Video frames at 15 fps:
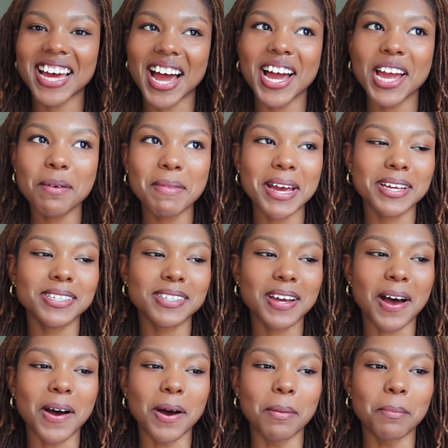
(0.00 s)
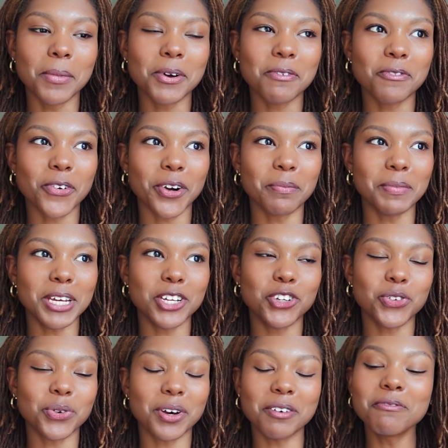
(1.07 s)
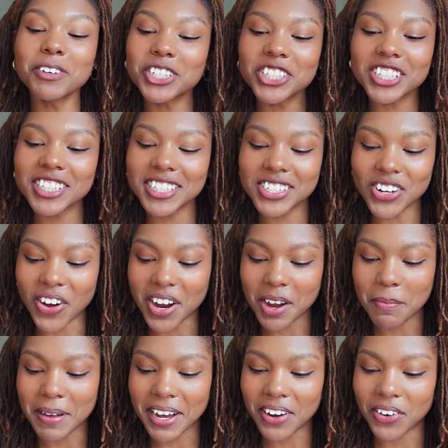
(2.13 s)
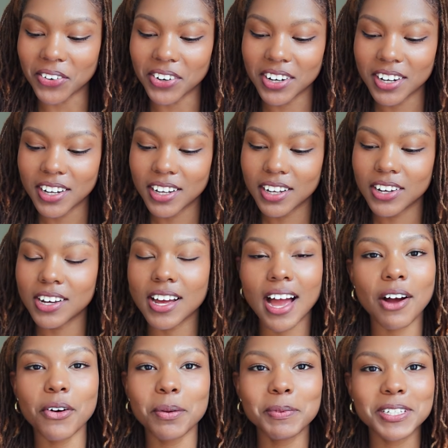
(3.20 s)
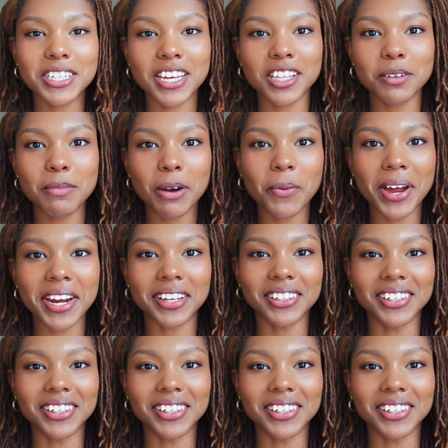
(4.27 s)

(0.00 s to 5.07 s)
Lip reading: time has come for me to officially talk about how I put together my wedding